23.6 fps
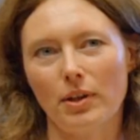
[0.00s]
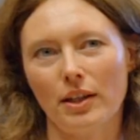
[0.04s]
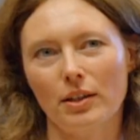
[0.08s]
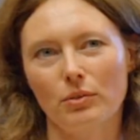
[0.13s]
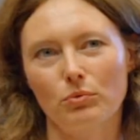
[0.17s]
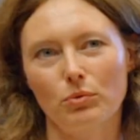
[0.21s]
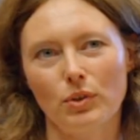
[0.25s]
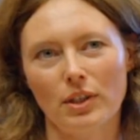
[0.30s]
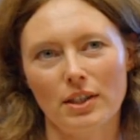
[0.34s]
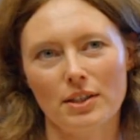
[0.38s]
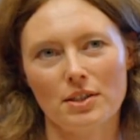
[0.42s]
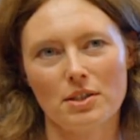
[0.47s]

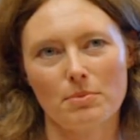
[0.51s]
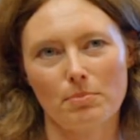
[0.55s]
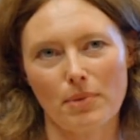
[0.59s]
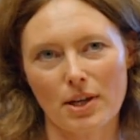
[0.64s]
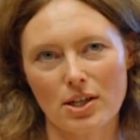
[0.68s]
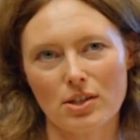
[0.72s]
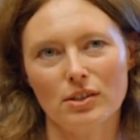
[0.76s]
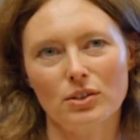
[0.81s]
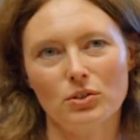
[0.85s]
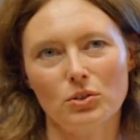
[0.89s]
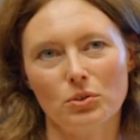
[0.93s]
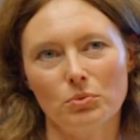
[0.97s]
playing really
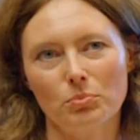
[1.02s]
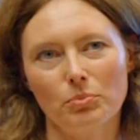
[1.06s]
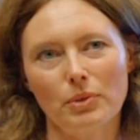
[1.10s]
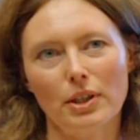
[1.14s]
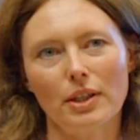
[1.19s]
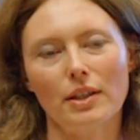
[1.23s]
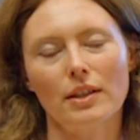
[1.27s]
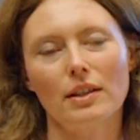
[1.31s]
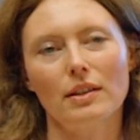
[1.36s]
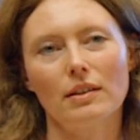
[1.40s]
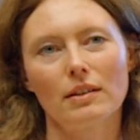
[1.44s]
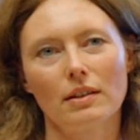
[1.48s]
special to
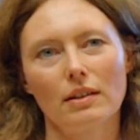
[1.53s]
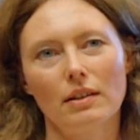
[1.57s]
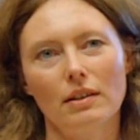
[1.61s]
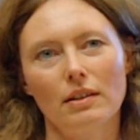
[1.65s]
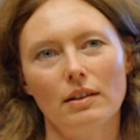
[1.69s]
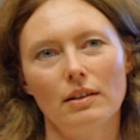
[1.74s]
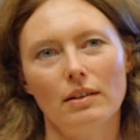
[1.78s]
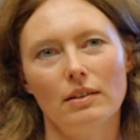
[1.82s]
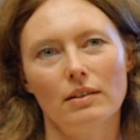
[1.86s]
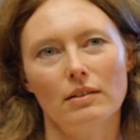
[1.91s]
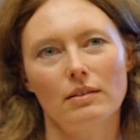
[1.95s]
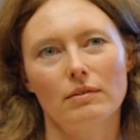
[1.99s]
me,
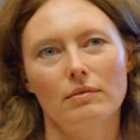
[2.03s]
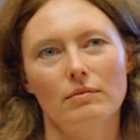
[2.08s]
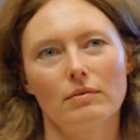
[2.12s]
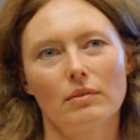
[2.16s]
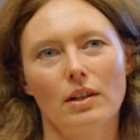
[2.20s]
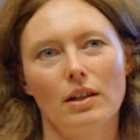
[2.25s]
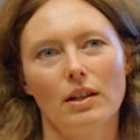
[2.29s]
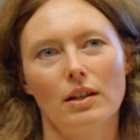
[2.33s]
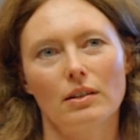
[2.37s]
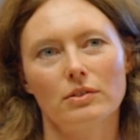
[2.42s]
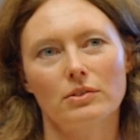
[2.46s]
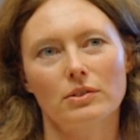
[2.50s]

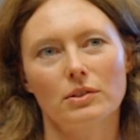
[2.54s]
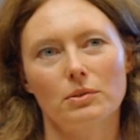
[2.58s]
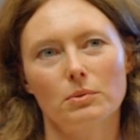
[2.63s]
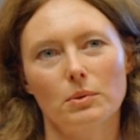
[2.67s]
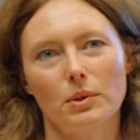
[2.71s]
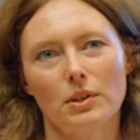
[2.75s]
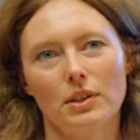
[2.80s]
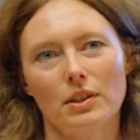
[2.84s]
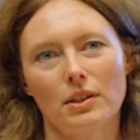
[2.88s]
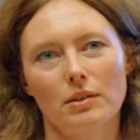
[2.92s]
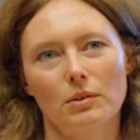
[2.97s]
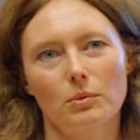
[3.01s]
after
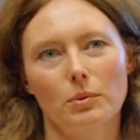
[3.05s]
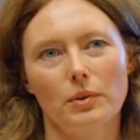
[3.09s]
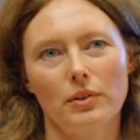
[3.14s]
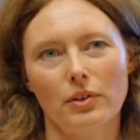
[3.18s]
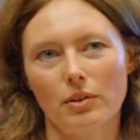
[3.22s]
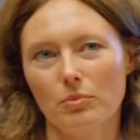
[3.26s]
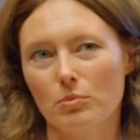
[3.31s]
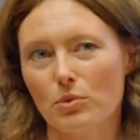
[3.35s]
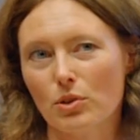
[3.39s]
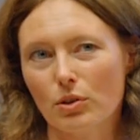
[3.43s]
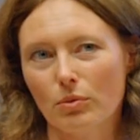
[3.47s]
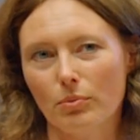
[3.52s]
working
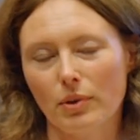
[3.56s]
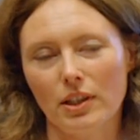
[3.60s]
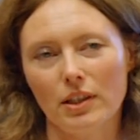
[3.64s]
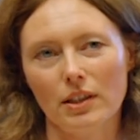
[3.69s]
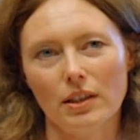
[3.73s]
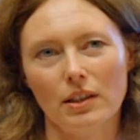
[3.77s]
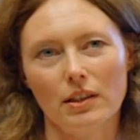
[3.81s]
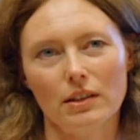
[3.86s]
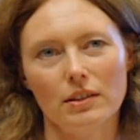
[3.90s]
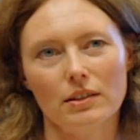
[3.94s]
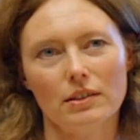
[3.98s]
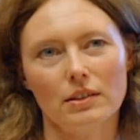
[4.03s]
with him so
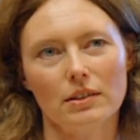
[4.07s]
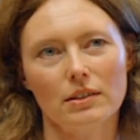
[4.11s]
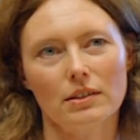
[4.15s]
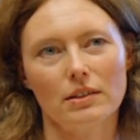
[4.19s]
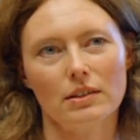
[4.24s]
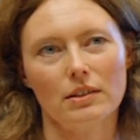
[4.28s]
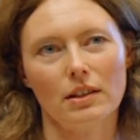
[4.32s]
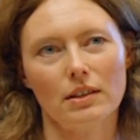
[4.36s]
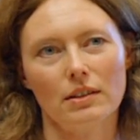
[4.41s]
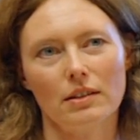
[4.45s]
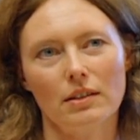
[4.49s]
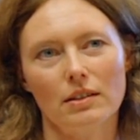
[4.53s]
many years,
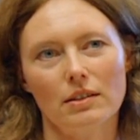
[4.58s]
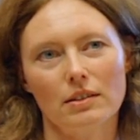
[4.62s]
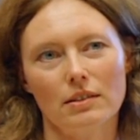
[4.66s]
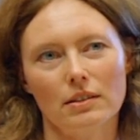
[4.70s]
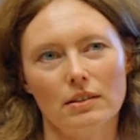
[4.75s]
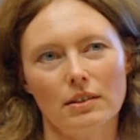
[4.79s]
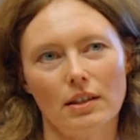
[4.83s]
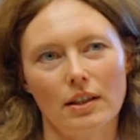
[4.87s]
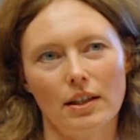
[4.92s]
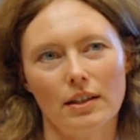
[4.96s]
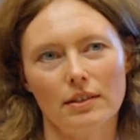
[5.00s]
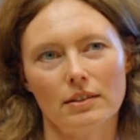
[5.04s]
is that he
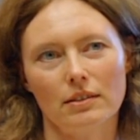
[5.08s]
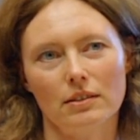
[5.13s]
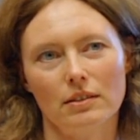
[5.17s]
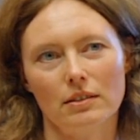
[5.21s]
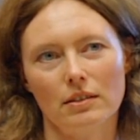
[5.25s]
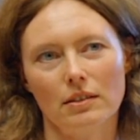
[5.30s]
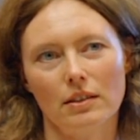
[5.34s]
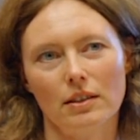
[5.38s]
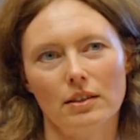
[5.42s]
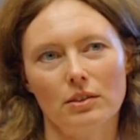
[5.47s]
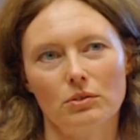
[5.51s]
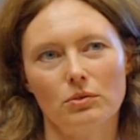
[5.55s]
has
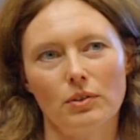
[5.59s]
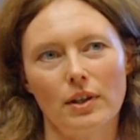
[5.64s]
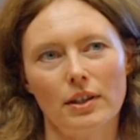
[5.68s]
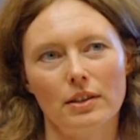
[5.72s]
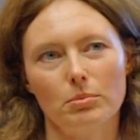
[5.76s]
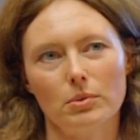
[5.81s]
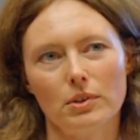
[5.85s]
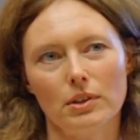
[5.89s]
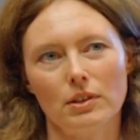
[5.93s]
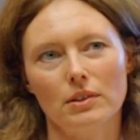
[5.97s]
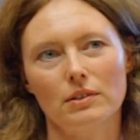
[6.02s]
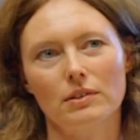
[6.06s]
an
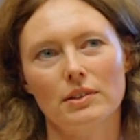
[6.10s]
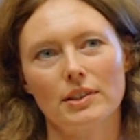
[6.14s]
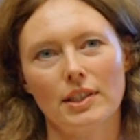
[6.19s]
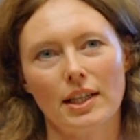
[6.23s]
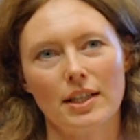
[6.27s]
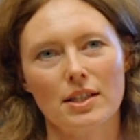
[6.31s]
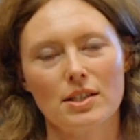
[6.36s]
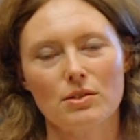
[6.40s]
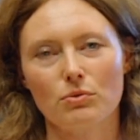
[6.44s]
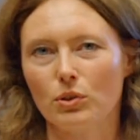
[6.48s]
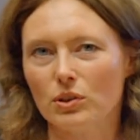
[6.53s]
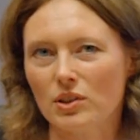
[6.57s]
incredible
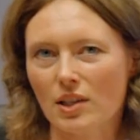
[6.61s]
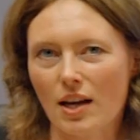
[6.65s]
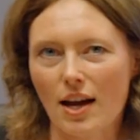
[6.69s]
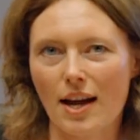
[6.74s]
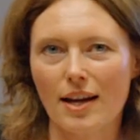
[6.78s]
sense for